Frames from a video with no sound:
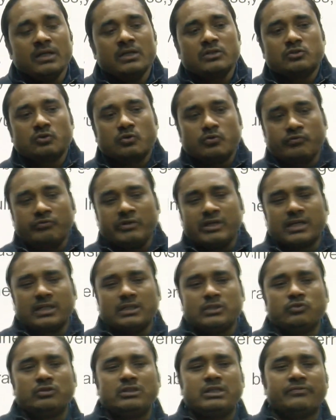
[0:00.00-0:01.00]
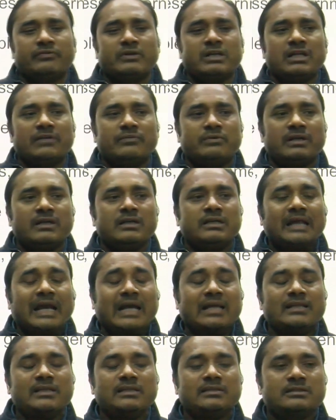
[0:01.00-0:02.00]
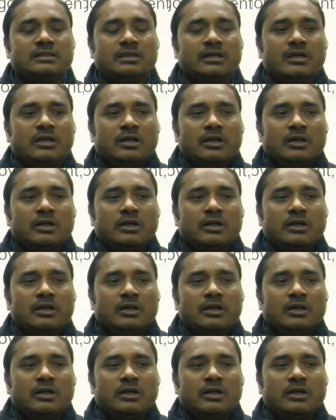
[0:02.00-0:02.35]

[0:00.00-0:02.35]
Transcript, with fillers: So we can use different different techniques